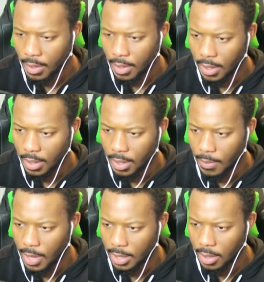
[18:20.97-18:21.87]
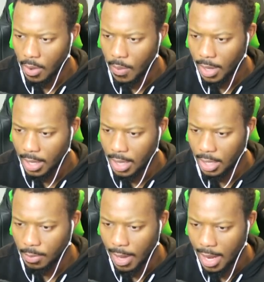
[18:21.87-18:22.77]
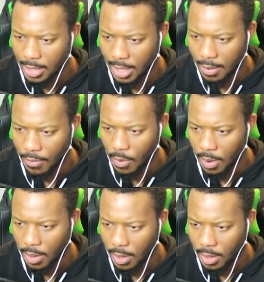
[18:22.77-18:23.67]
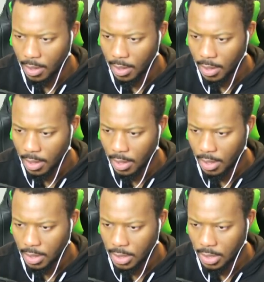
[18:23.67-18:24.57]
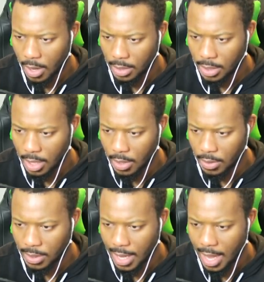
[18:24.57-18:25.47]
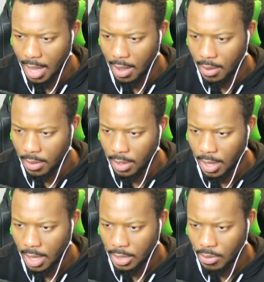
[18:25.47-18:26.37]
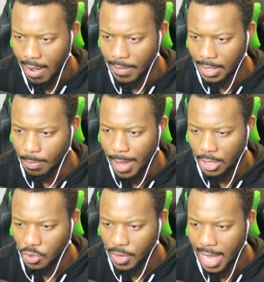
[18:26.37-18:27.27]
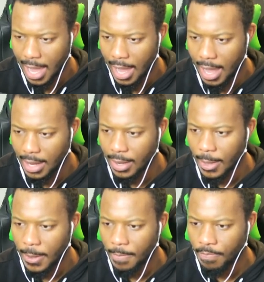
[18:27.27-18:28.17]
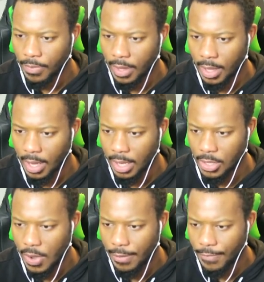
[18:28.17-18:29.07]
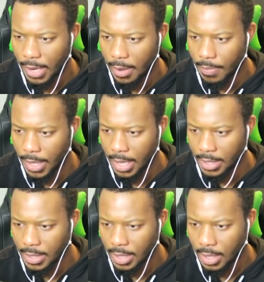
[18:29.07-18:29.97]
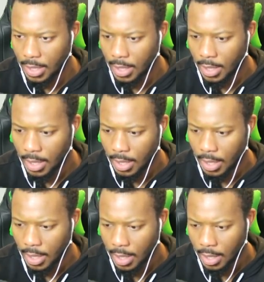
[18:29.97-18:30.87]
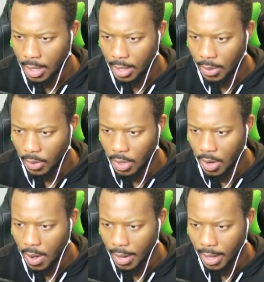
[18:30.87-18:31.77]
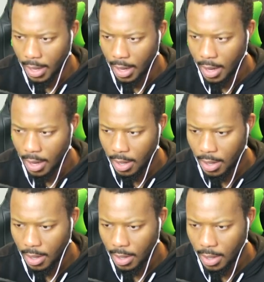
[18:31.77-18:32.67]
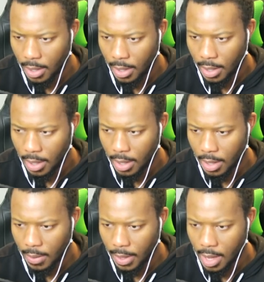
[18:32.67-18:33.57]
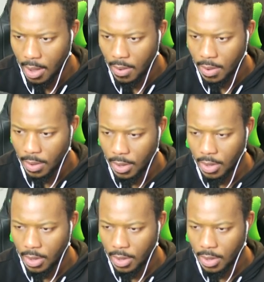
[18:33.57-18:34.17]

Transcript: All right, come on. I don't know what I need these pliers yet for. Let's toss those down. Let's grab this petrol can. Let's go ahead and fill up this little car here. There we go.